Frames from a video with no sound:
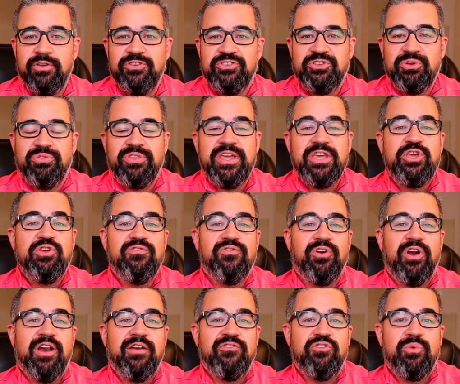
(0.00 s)
So thank you
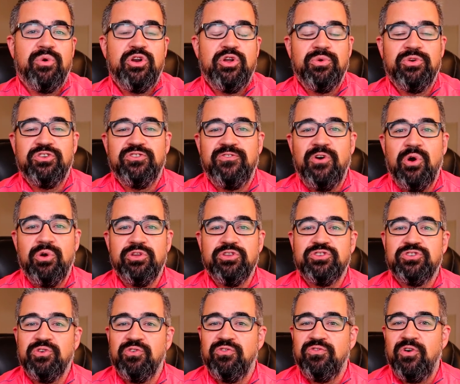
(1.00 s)
for everyone who has
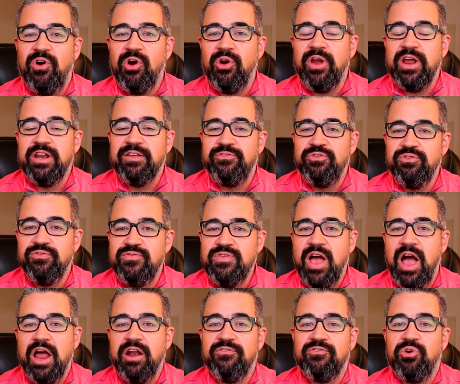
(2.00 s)
voted so far, and if you've
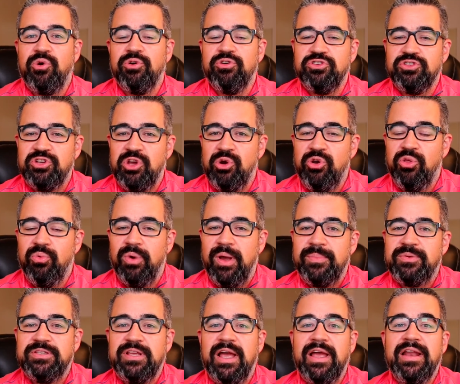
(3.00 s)
not, of course, go to the
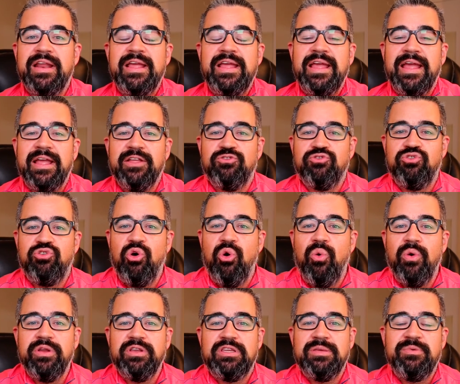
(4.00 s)
website. It's
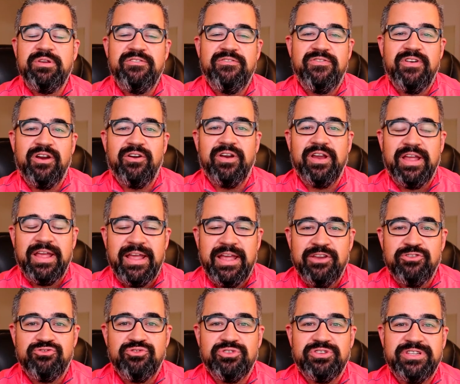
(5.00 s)
going to be very
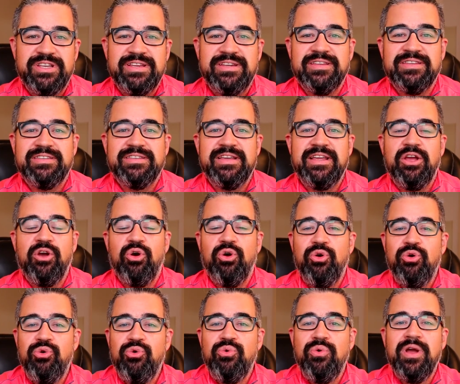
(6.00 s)
interesting to see
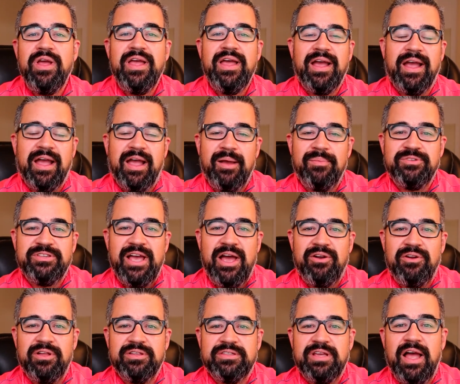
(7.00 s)
who comes
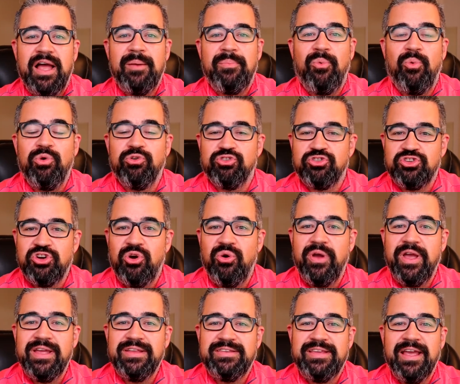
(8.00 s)
out on top. Will
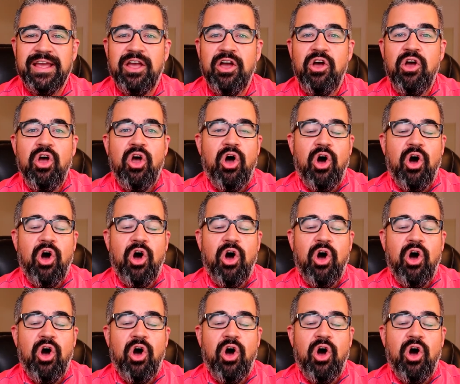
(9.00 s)
Shohei take